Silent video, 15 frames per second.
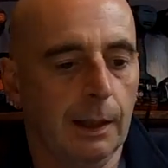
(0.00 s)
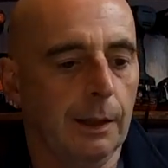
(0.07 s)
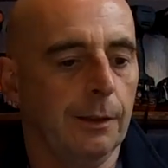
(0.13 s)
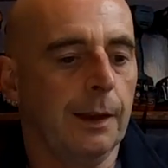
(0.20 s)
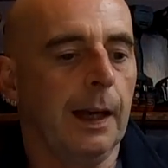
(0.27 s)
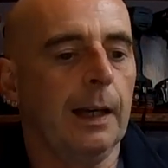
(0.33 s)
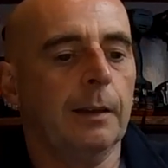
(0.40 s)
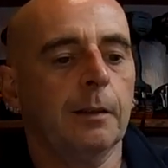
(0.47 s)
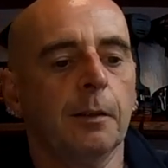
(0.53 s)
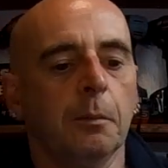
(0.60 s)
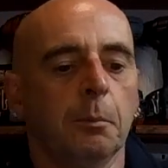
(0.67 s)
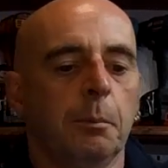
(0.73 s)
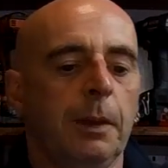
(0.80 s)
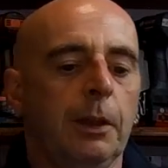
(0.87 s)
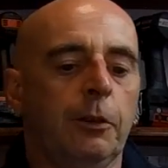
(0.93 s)
Then
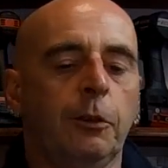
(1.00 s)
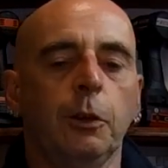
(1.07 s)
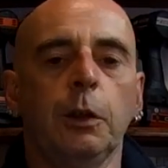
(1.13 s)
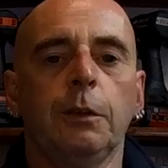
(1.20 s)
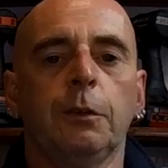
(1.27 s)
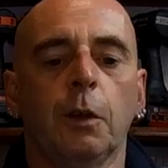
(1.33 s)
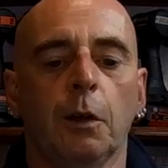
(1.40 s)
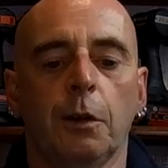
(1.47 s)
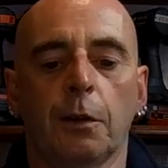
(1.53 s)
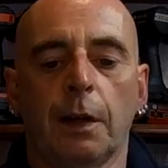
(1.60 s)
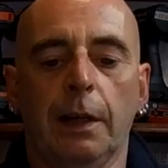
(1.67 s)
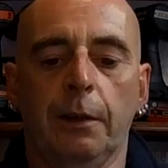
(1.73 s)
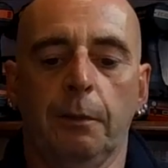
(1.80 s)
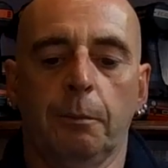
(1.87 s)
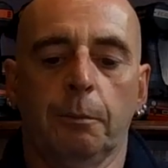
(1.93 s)
make sure you've got the
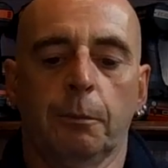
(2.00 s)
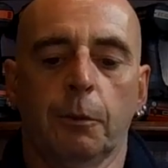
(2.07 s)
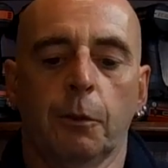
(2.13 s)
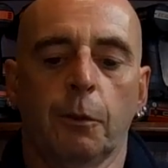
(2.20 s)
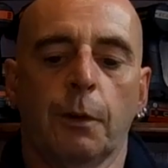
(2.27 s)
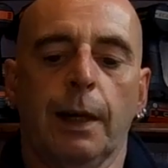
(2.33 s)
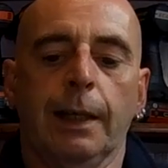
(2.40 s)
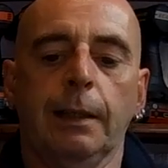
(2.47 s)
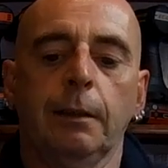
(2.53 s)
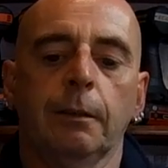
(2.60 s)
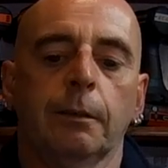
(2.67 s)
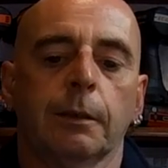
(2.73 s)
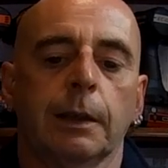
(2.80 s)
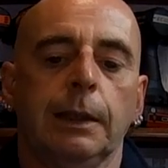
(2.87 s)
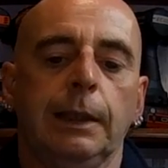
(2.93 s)
right ring
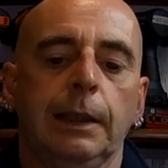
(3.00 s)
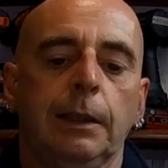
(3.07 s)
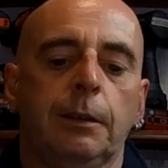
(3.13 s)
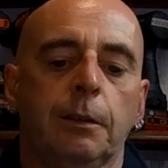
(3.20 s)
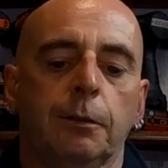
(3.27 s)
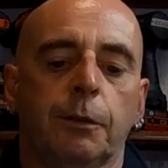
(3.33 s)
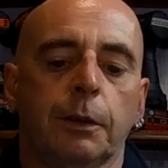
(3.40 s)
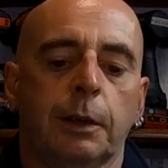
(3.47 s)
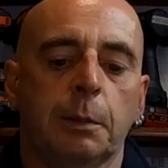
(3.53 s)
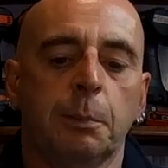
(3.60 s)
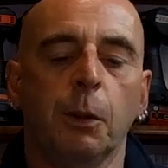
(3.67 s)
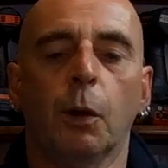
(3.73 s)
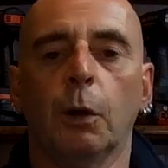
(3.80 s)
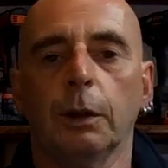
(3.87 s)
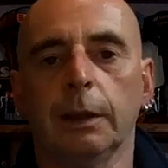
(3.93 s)
that you need to
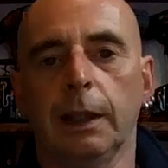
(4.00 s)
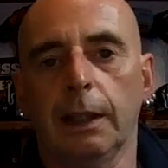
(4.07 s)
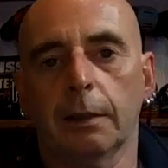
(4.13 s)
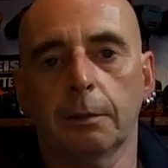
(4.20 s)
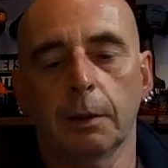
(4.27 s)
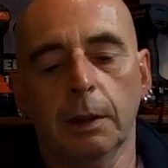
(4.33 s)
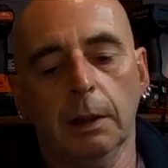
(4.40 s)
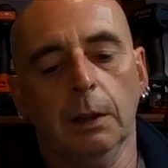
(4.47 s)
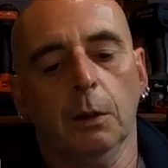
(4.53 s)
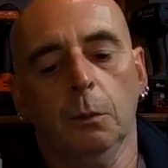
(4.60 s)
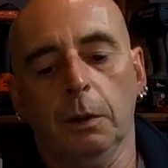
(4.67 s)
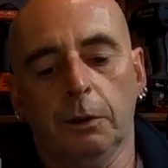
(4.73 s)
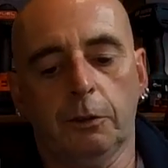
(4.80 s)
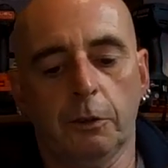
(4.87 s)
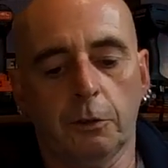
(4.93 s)
put on there,
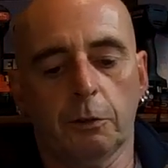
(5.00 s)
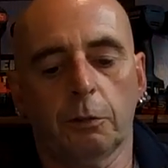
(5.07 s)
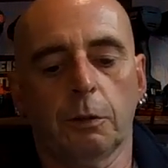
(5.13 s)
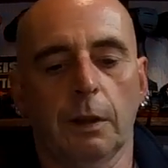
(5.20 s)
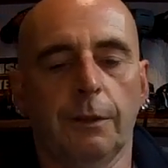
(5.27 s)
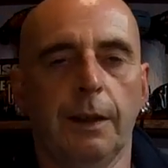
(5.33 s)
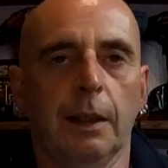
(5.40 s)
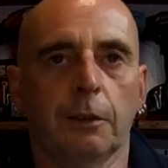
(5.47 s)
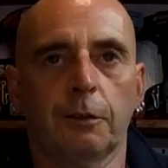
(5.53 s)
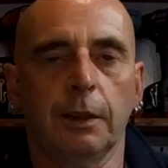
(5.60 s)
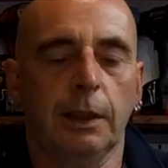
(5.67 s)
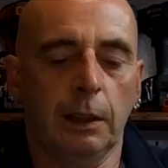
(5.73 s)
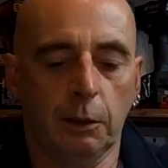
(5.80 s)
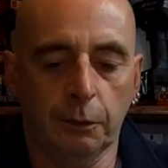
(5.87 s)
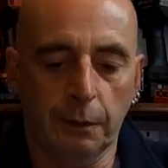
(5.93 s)
which is, they're
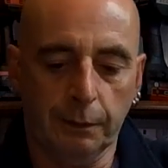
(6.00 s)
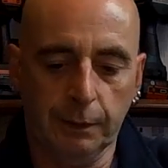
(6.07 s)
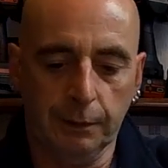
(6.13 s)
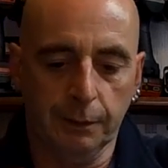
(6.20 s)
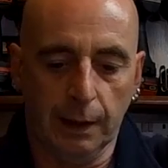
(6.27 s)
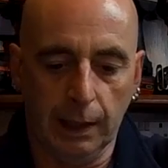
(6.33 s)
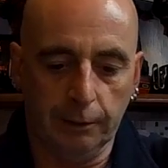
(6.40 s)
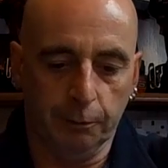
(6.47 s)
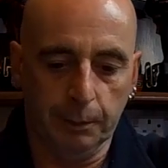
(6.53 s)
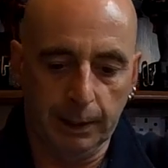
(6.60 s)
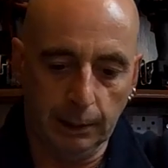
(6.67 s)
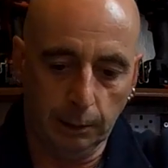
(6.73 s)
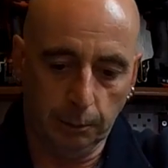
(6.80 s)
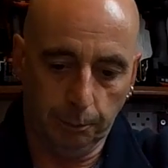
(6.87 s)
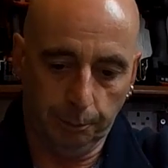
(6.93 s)
saying is
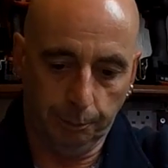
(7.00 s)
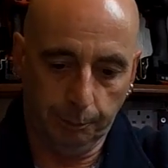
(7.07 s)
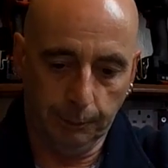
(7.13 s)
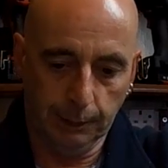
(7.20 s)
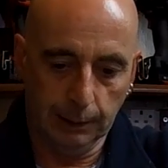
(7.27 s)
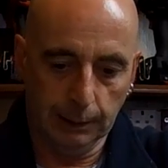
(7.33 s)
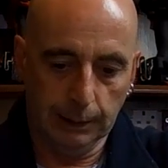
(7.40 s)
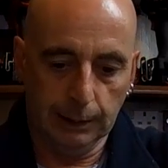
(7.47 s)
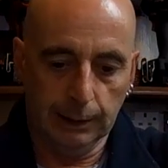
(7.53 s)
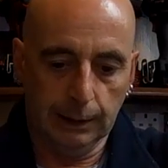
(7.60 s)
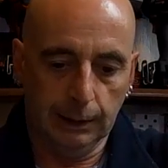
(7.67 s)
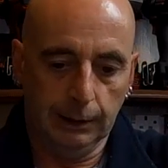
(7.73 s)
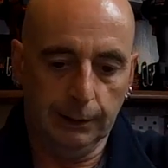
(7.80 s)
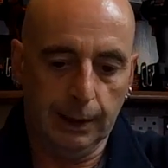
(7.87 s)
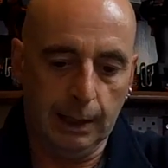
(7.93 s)
55mm.
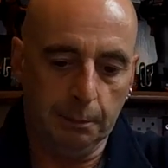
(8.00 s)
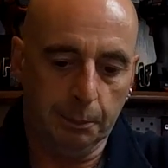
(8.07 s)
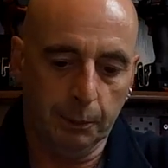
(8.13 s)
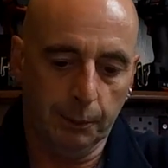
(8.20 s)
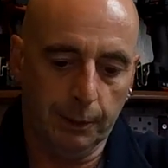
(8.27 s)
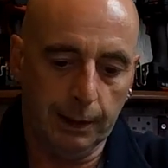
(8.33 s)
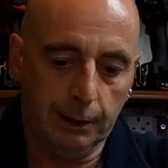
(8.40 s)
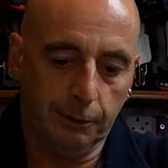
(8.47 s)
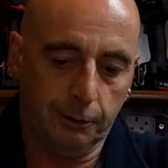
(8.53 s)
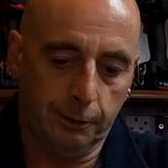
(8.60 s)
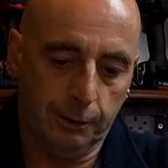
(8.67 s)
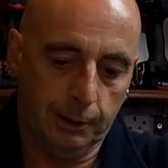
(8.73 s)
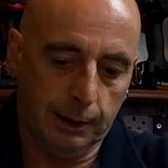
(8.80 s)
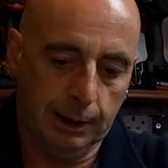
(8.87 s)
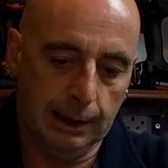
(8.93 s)
You then put this
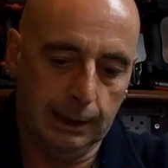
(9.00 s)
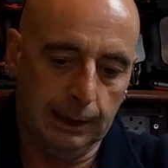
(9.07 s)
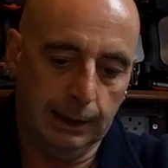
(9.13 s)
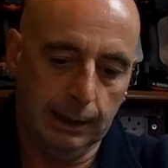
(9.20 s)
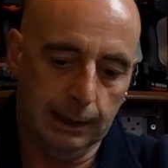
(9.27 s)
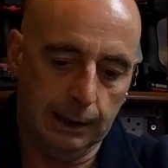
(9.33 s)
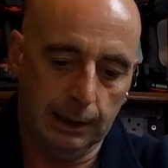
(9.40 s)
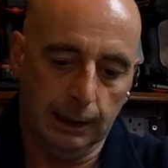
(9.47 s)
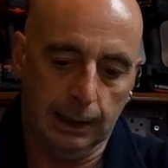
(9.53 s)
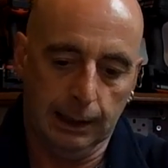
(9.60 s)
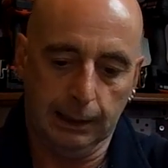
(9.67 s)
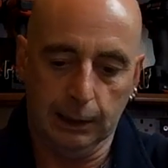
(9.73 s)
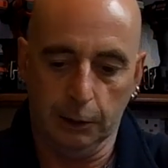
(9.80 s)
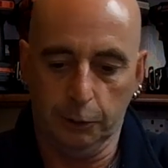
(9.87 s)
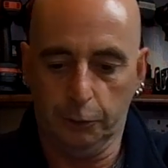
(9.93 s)
in here
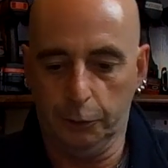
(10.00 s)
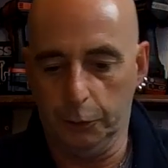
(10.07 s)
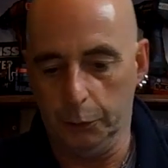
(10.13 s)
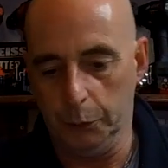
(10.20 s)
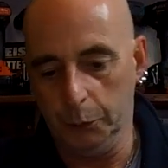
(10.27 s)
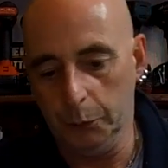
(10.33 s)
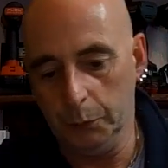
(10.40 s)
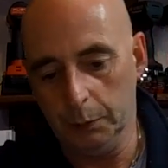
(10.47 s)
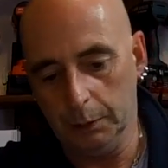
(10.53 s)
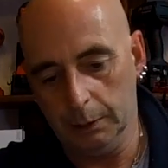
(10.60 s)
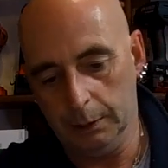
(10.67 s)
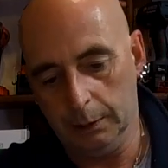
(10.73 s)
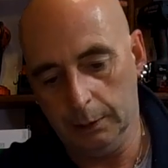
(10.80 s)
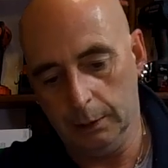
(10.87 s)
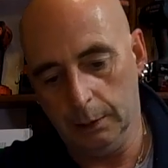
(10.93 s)
like so.
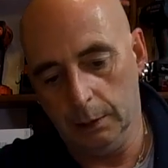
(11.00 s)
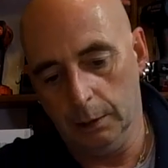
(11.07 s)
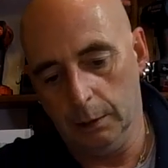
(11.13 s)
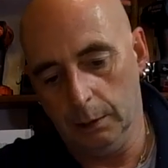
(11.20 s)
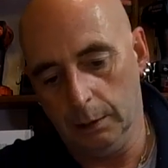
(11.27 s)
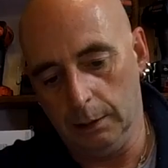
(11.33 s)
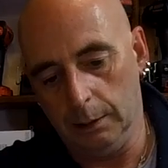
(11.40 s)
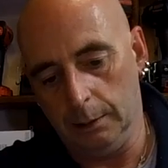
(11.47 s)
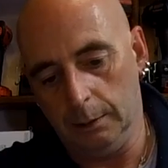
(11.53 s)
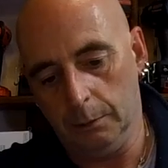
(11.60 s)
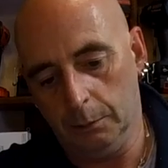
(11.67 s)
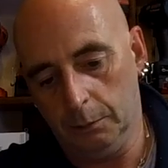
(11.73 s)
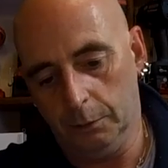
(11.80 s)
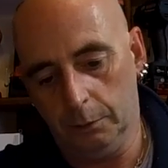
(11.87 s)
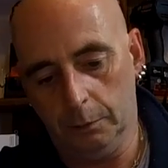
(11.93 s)
There
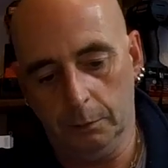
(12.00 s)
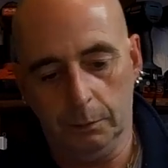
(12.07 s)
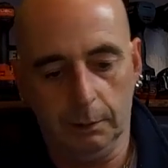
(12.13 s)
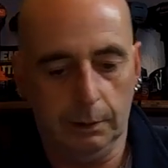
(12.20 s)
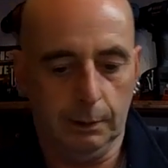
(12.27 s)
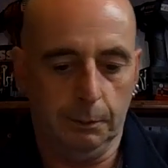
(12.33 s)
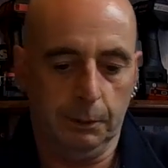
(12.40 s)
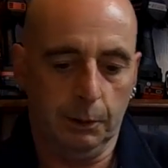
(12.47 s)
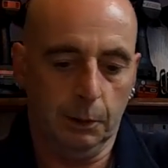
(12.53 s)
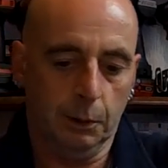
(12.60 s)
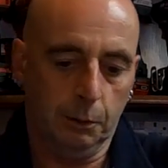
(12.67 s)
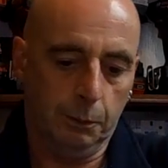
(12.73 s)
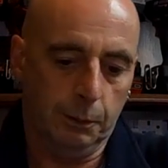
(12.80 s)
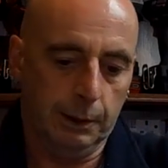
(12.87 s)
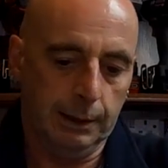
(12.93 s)
we
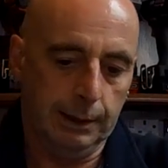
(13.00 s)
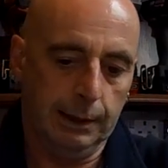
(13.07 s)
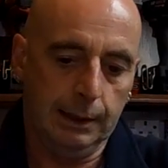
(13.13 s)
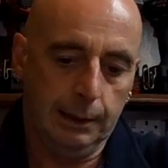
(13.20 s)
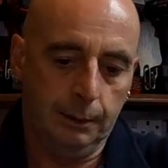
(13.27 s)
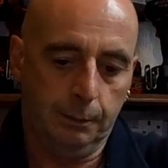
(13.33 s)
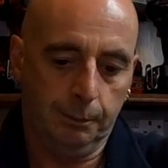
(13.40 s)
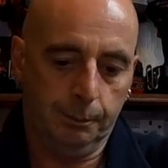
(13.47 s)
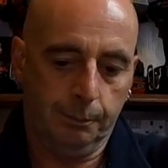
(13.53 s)
go, we're in now.